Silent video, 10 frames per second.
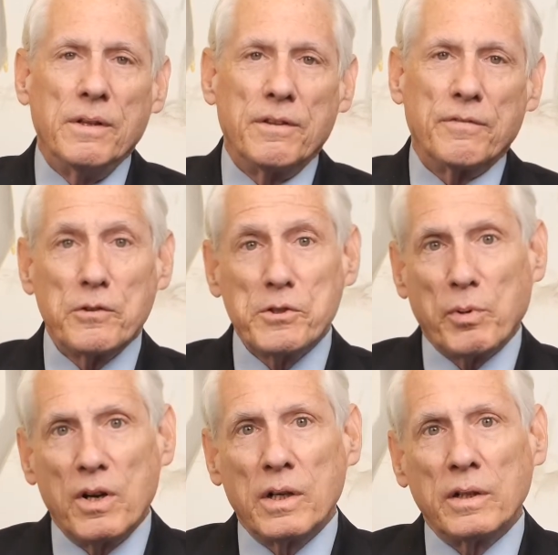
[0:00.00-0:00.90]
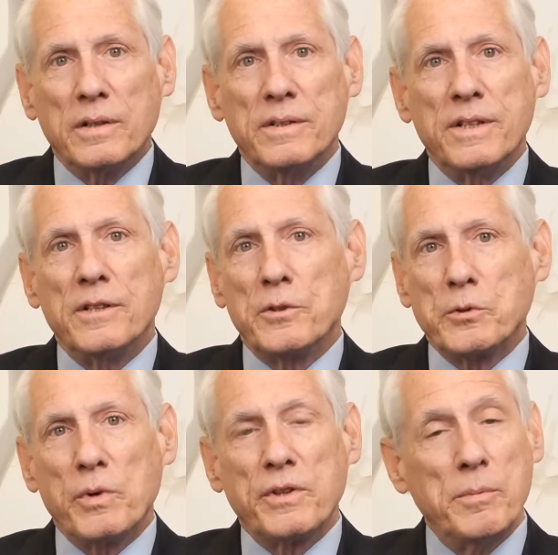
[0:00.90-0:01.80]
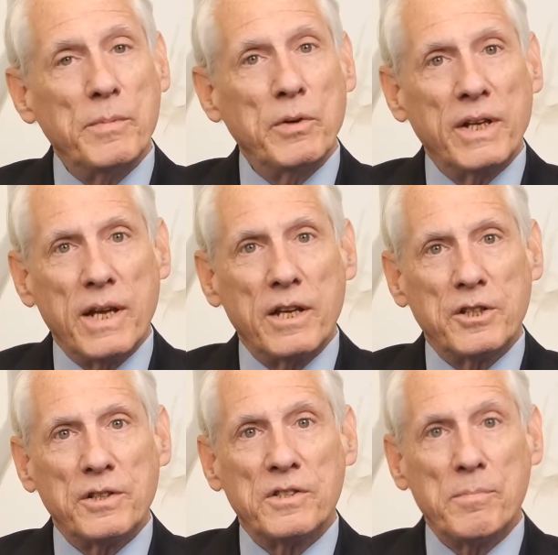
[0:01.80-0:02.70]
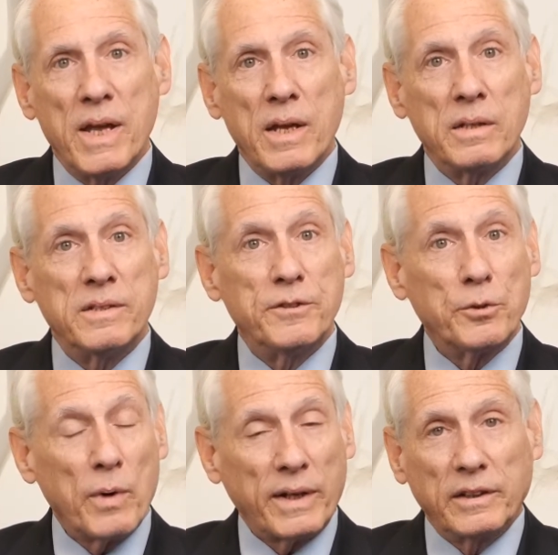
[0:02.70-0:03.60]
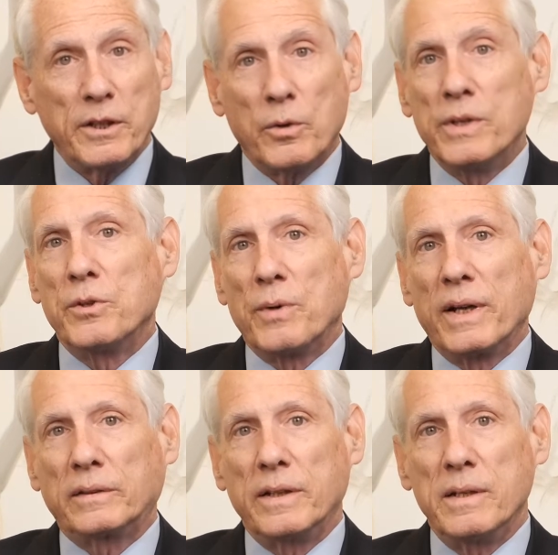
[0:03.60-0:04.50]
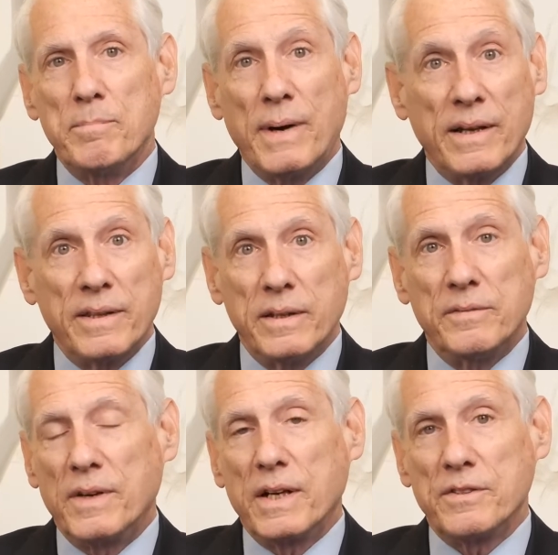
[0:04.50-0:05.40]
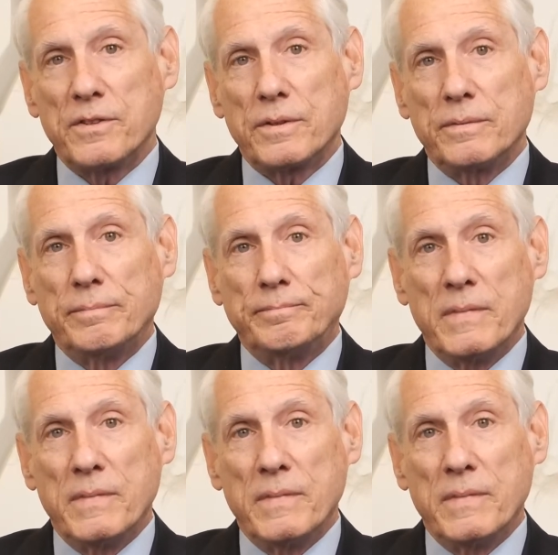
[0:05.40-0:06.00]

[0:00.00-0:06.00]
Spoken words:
The first prong deals with communications made directly or indirectly by the advisor.